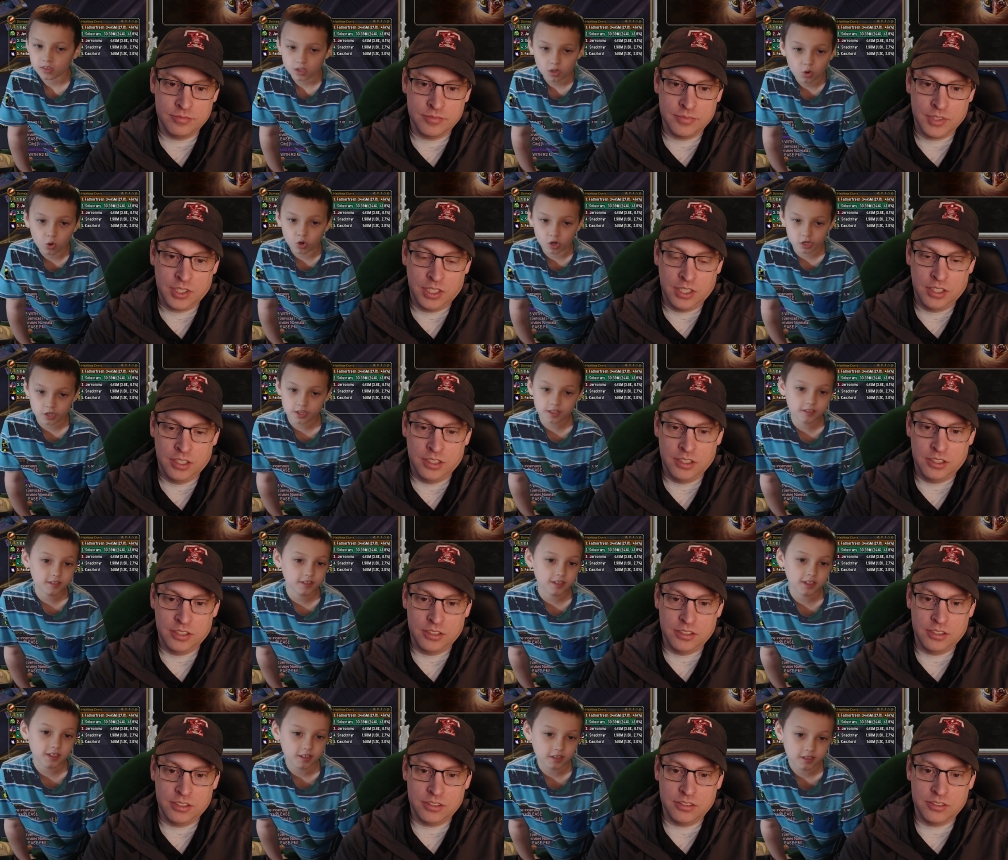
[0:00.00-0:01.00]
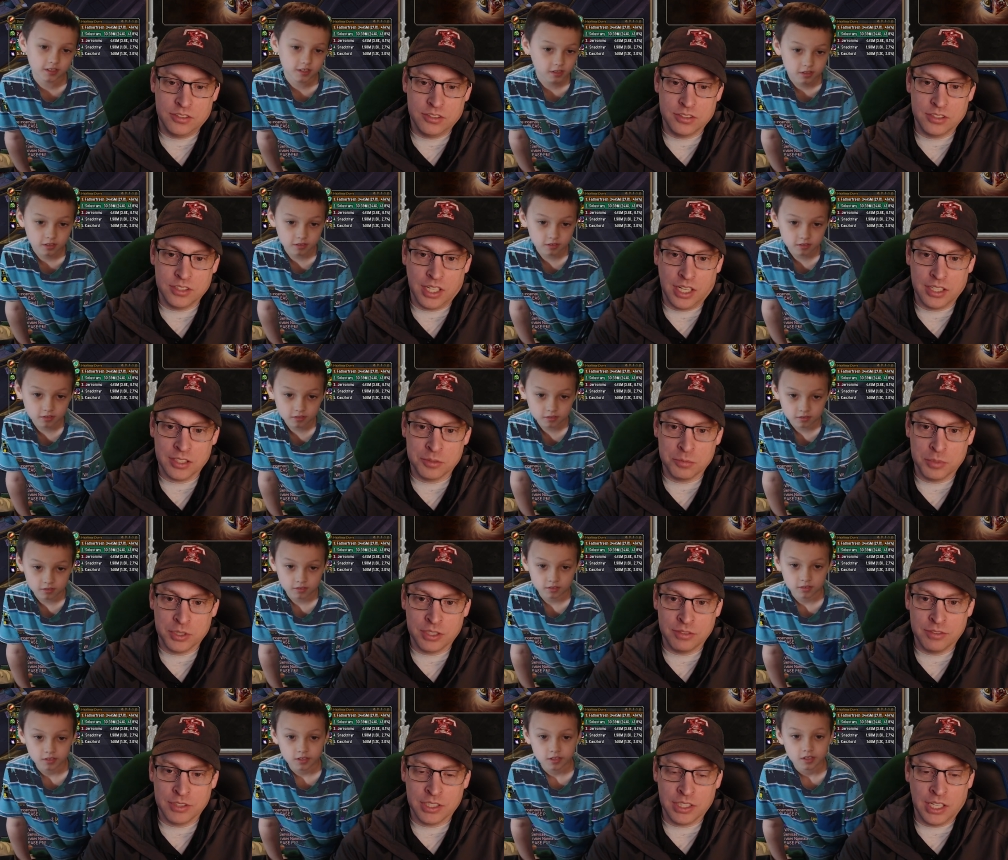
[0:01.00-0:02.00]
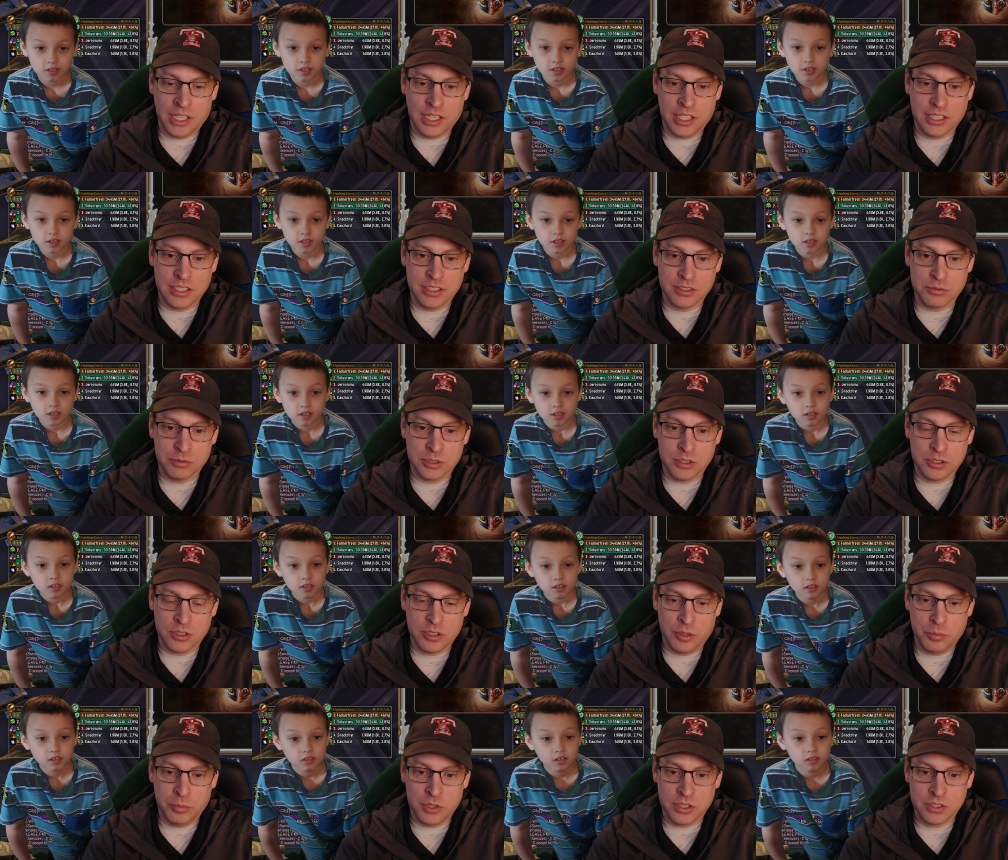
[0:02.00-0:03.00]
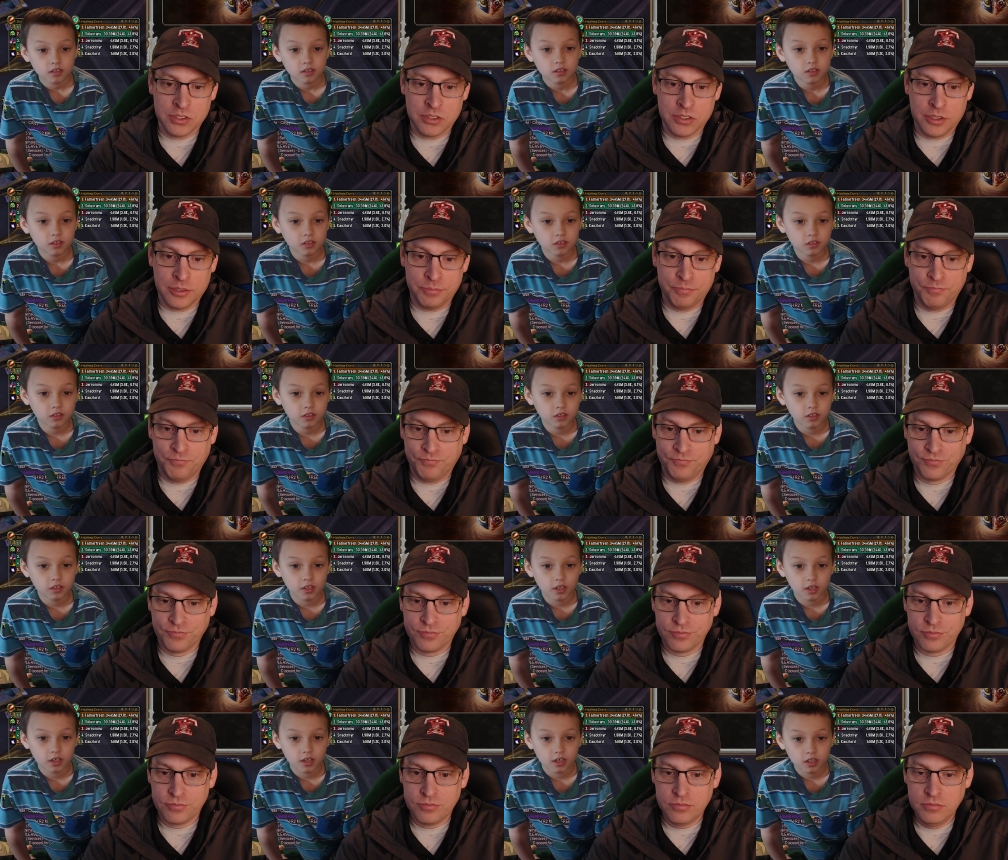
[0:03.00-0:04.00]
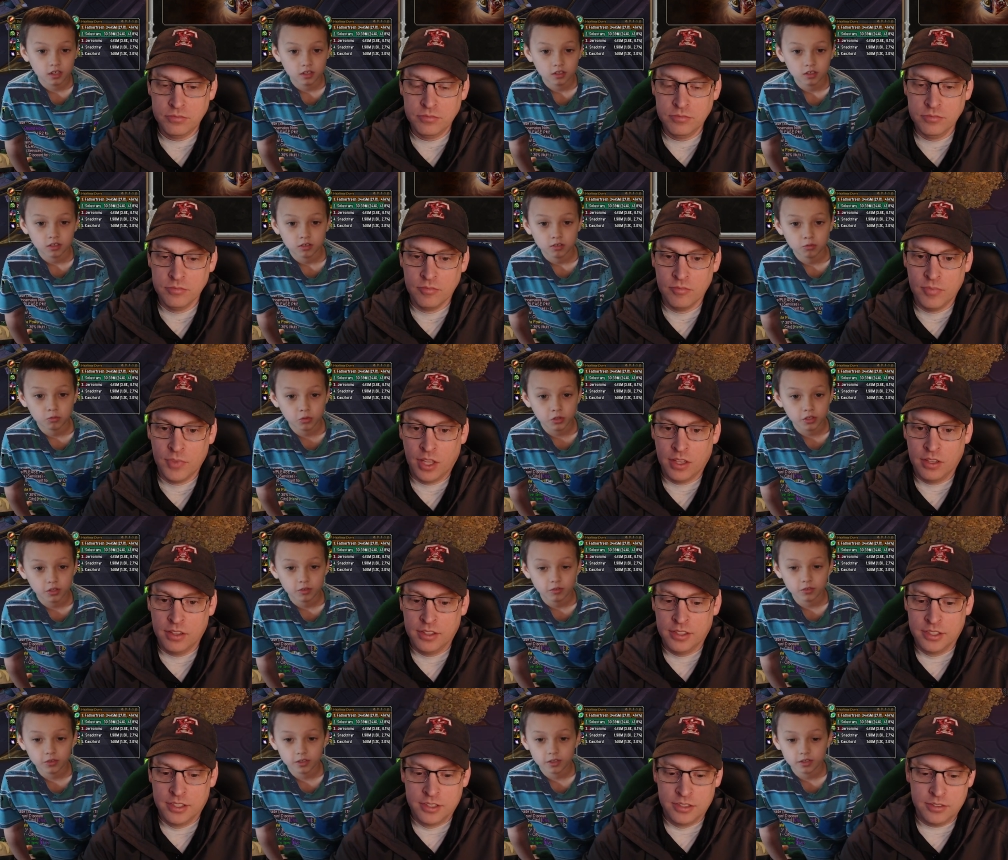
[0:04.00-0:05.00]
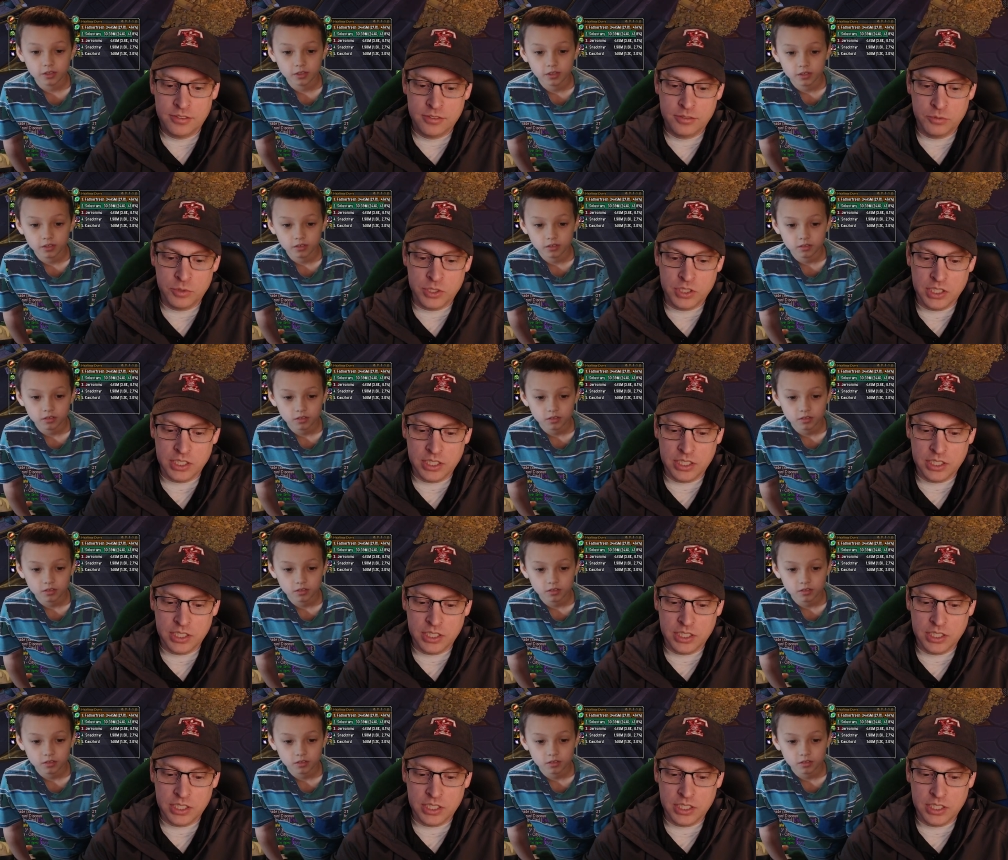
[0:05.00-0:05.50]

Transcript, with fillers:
Speaker 1: Or is it? It's just not as big of a gain as we were hoping, so. Yeah. We did